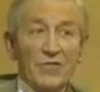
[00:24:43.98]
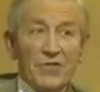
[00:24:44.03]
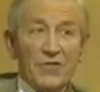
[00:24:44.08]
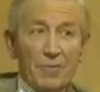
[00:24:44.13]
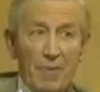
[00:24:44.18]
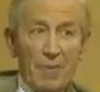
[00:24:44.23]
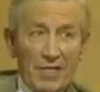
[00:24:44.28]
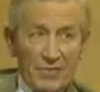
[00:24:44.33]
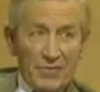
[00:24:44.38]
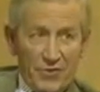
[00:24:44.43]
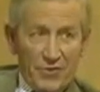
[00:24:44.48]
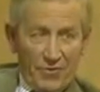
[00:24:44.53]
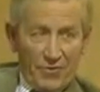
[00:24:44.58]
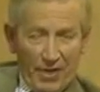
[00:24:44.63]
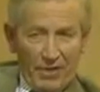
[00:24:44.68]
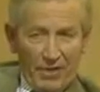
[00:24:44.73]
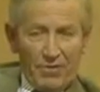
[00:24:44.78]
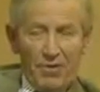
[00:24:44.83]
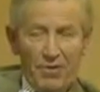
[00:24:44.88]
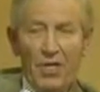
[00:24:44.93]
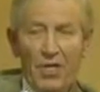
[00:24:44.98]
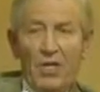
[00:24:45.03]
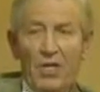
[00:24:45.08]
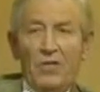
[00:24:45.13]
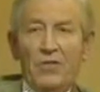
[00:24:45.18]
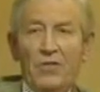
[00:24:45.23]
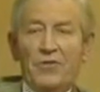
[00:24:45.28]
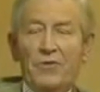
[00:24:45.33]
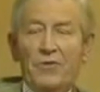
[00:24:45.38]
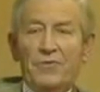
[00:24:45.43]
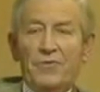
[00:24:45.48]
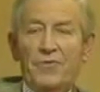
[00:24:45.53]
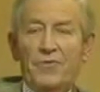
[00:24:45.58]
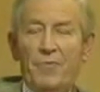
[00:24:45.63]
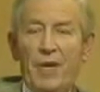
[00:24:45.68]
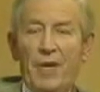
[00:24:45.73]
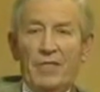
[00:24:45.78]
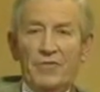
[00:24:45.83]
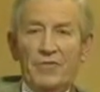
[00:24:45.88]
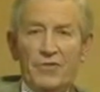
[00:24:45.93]
strength, the source of man's
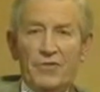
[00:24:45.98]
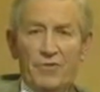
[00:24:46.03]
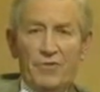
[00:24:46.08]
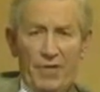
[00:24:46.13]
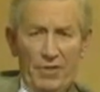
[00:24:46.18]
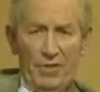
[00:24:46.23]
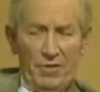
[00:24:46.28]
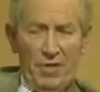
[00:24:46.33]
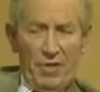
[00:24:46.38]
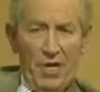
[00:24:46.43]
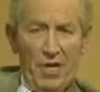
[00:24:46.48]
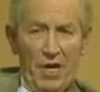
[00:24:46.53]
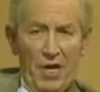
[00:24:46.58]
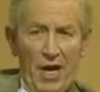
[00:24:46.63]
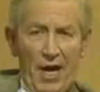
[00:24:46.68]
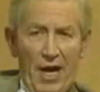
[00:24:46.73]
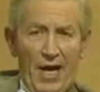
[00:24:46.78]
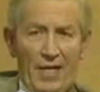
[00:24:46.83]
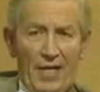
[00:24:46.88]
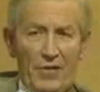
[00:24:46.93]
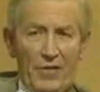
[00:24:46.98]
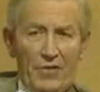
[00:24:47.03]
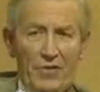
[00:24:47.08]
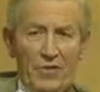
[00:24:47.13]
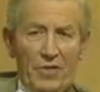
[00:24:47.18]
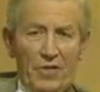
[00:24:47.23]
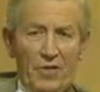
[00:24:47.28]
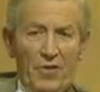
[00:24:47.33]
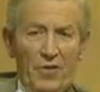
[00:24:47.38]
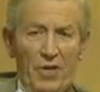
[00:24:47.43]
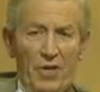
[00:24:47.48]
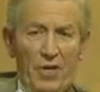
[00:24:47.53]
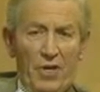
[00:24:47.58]
strength, and the